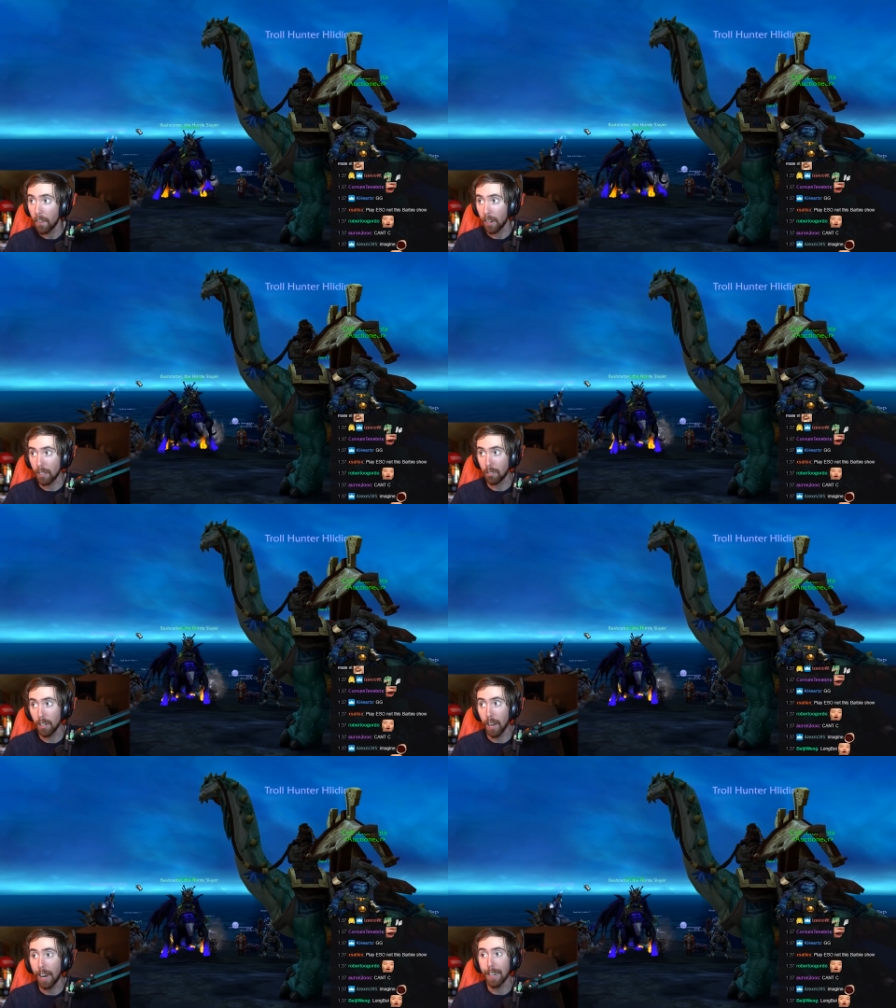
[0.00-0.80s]
Let's see,
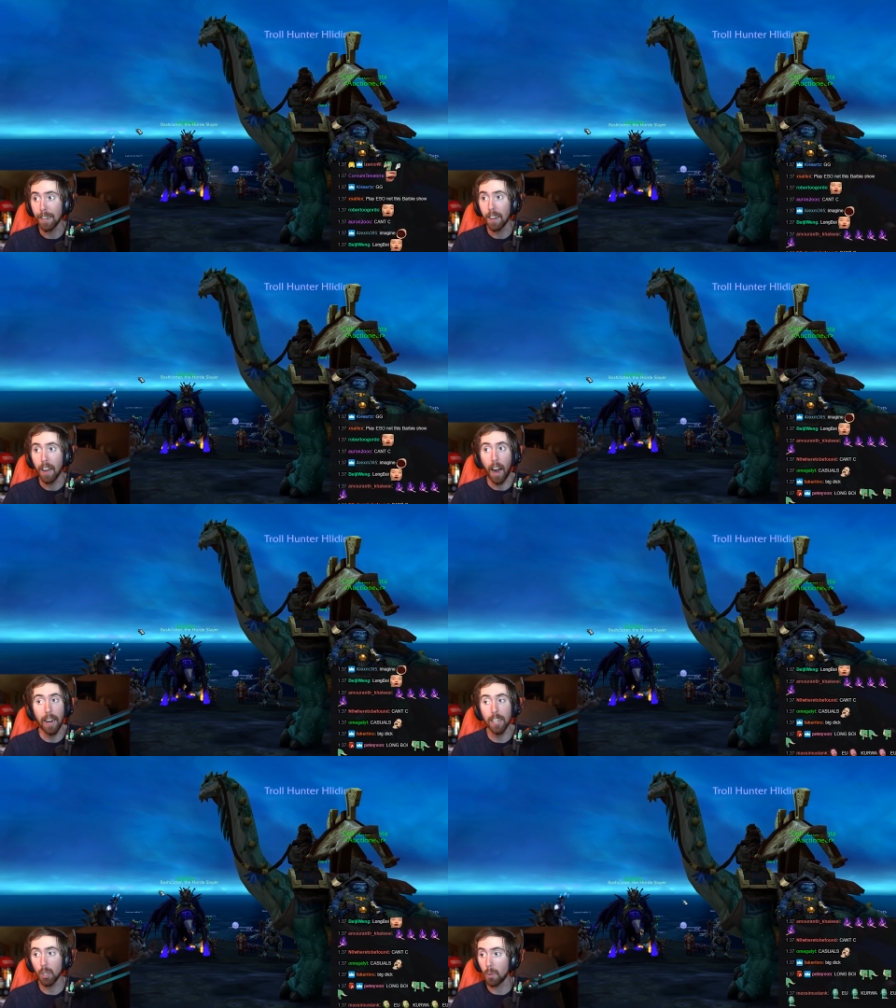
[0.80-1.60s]
Hyden.
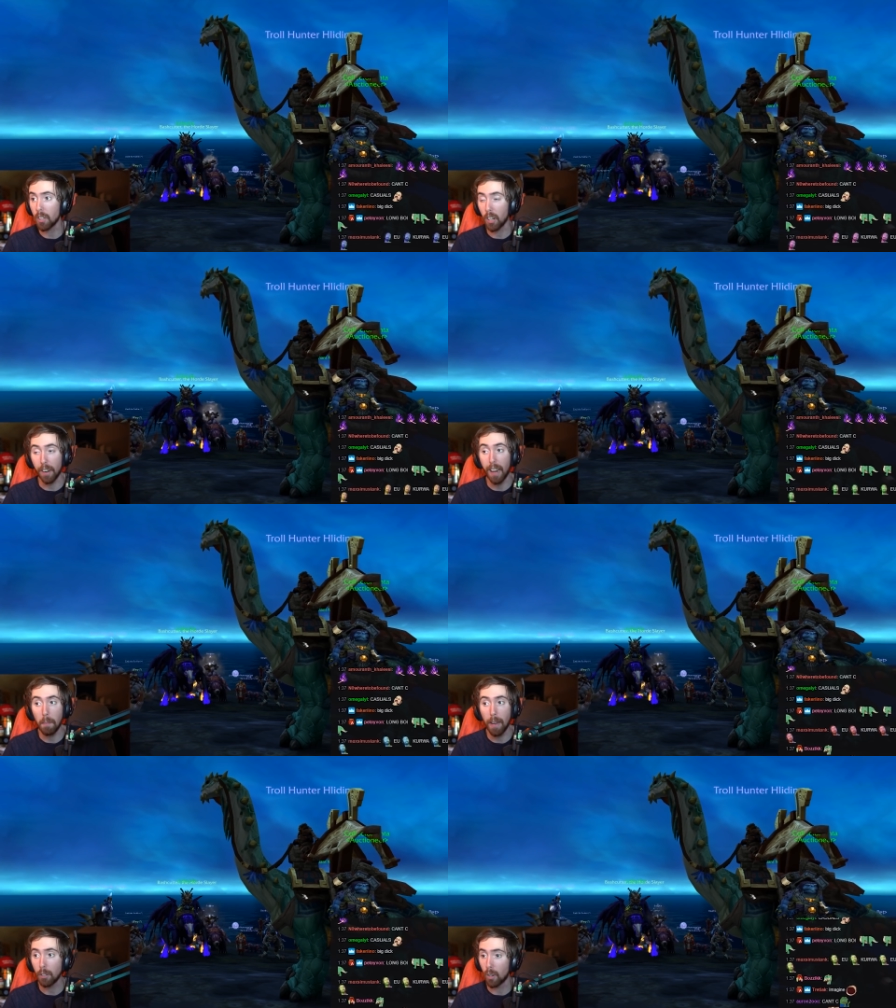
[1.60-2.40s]
Hyden, you either get on that
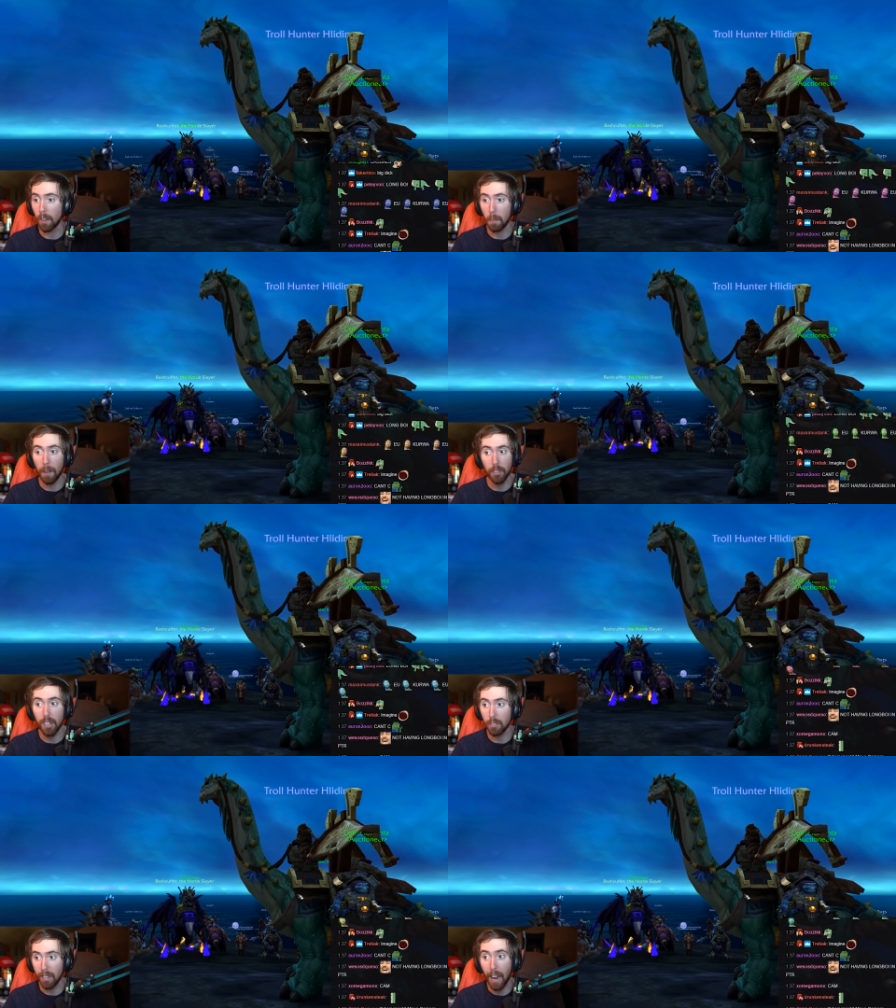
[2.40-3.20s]
mount or another mount that he
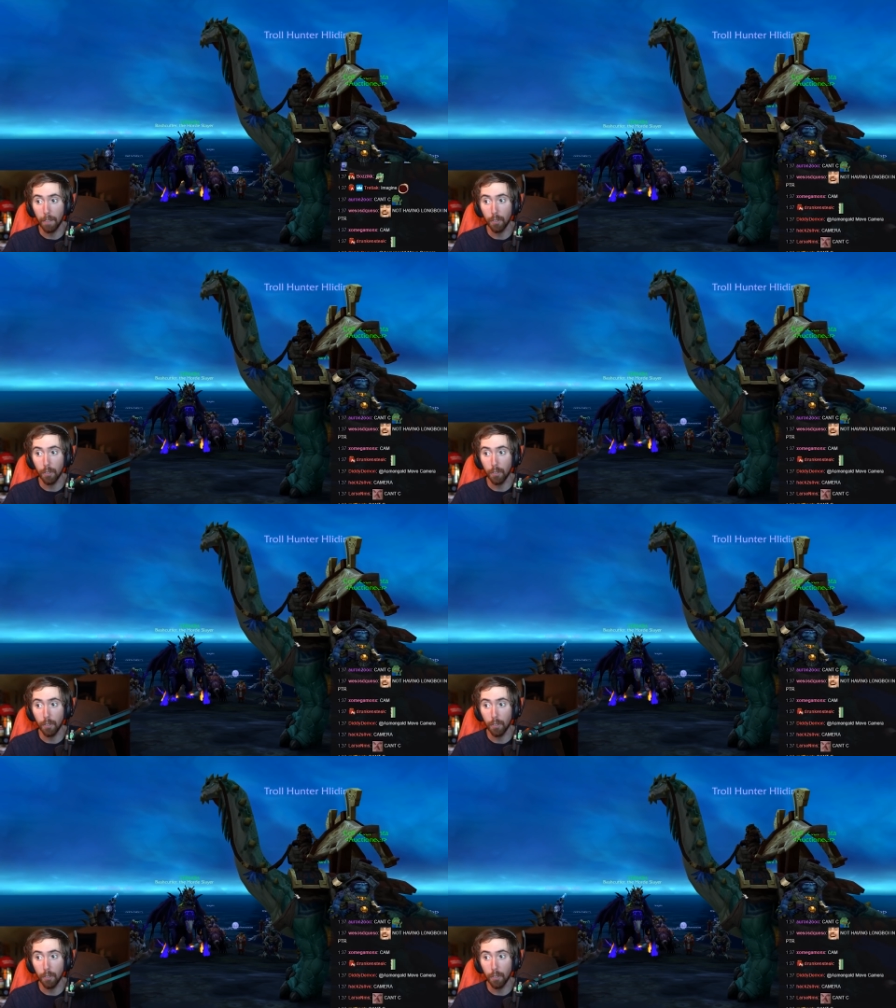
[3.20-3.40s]
doesn't have.